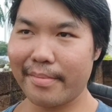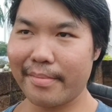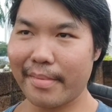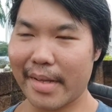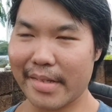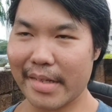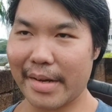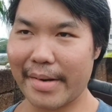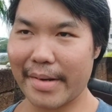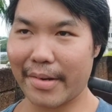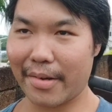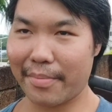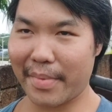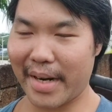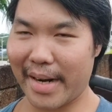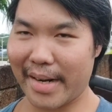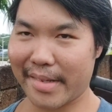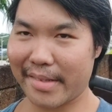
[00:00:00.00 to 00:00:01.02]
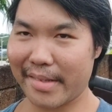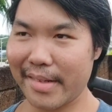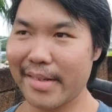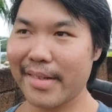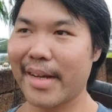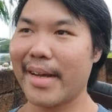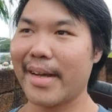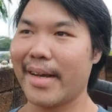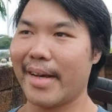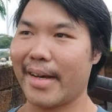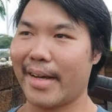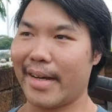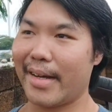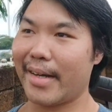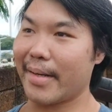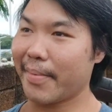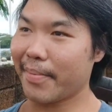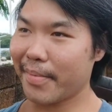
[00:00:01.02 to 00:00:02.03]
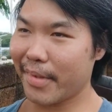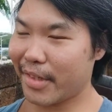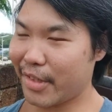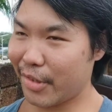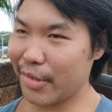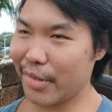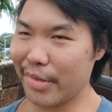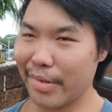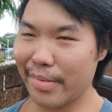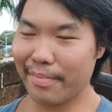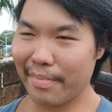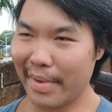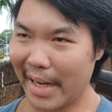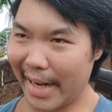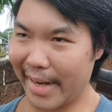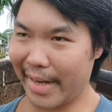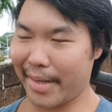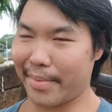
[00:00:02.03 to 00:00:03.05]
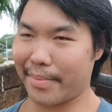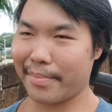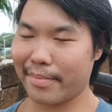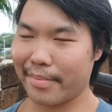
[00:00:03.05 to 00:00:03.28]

that's how I got my accent, to Malaya,